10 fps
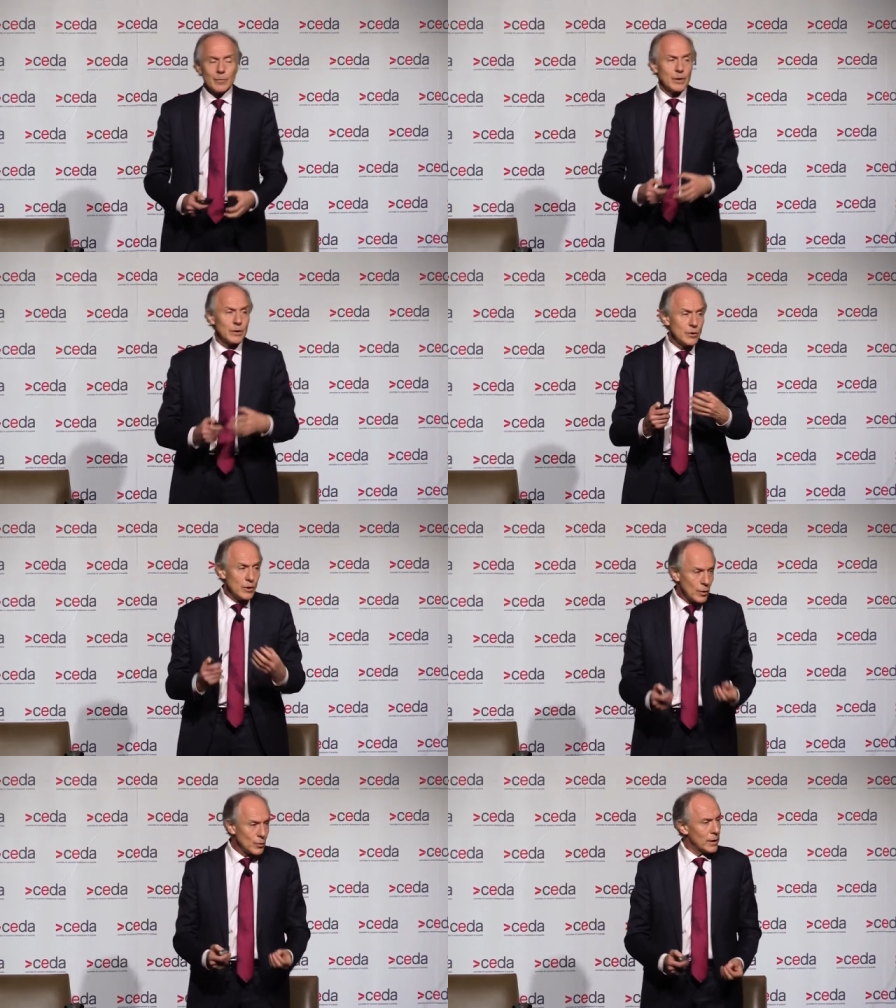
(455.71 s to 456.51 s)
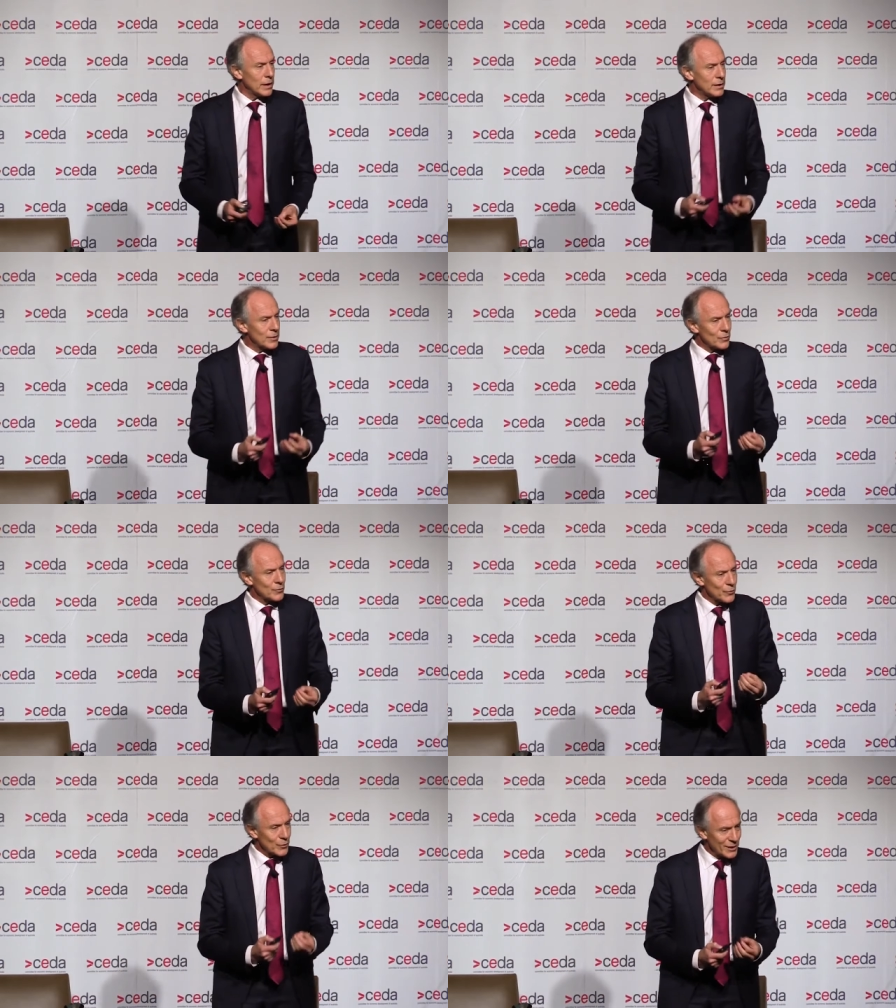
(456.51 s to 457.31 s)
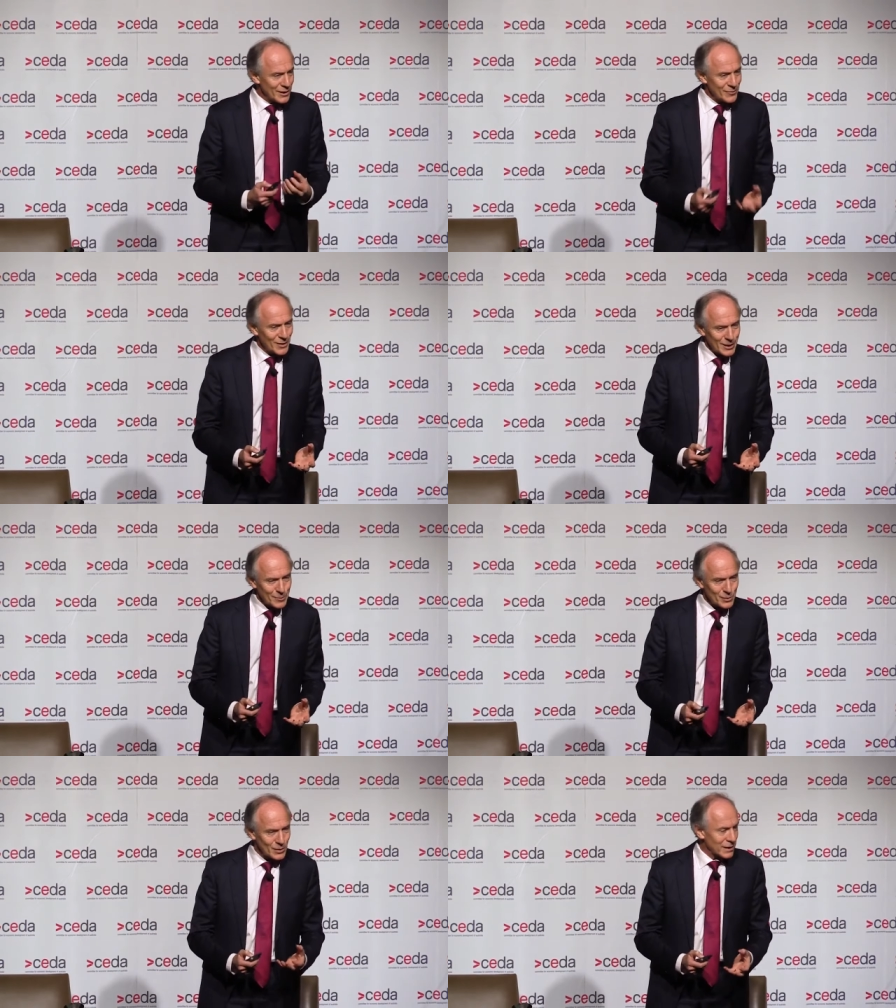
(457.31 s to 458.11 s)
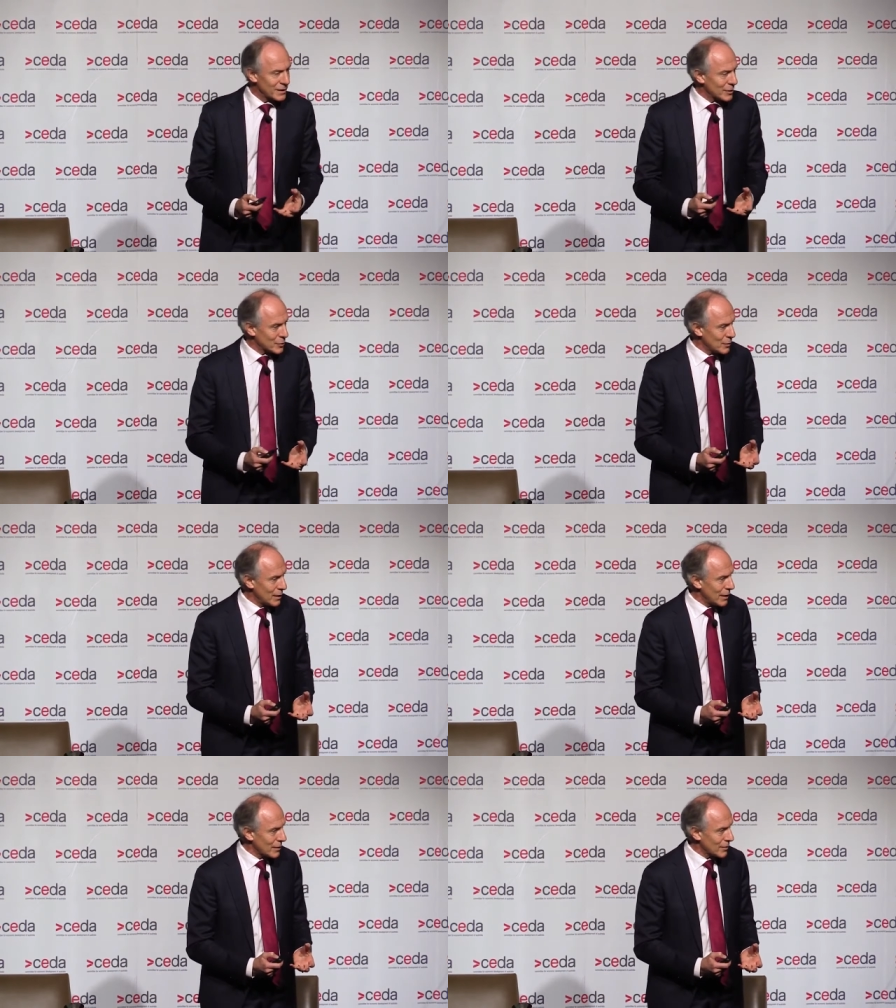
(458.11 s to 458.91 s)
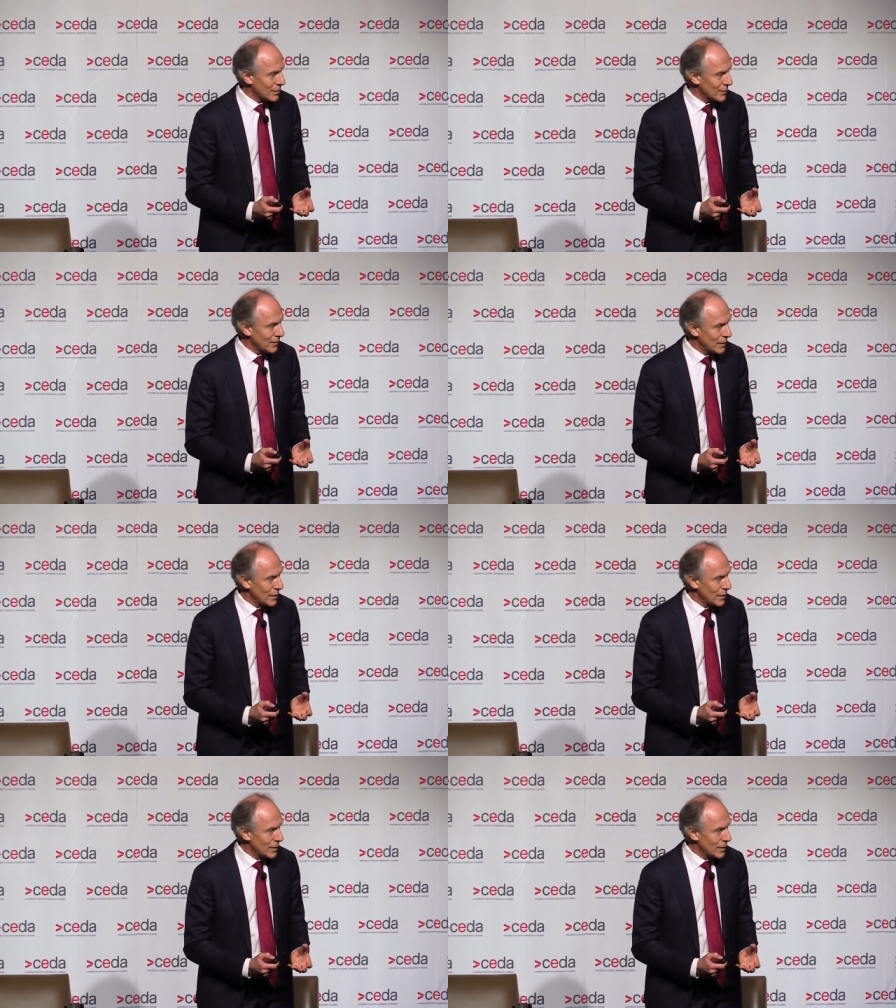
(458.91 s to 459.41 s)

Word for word: But nowhere is it freely available like natural gas.